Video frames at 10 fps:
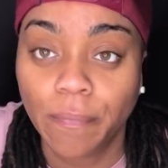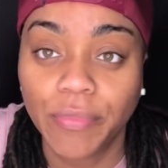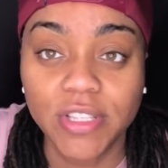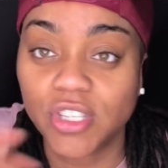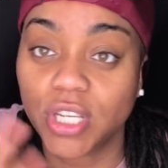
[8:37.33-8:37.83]

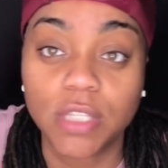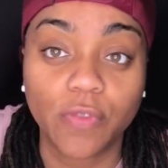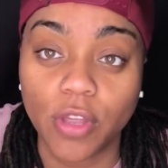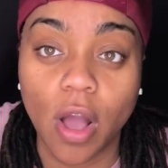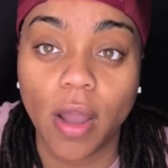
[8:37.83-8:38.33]
This is just
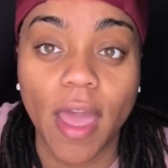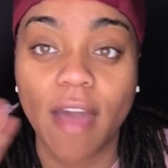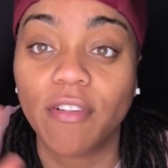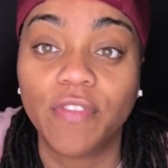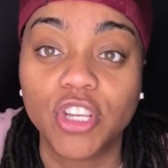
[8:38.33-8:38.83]
for y'all to
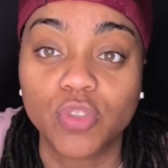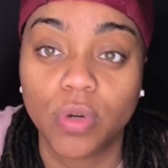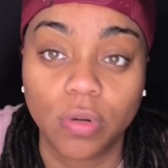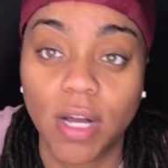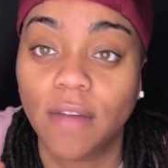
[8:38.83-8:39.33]
have a
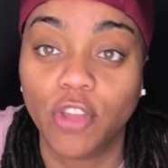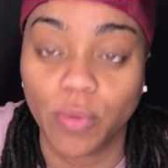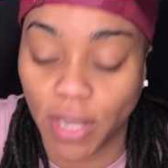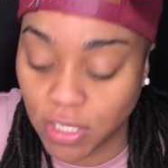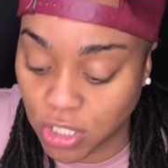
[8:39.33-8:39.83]
visual of the
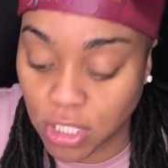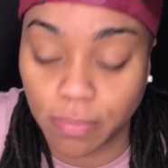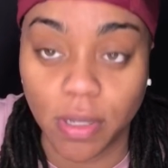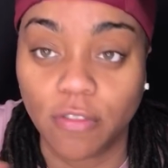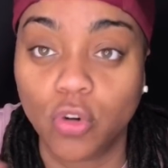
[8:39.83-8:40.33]

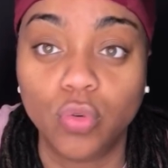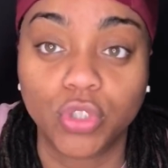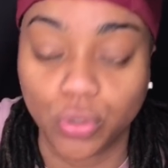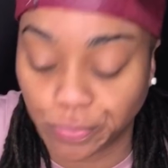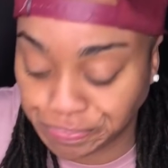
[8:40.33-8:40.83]
relationship of who's
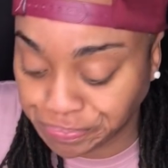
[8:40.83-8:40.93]
who.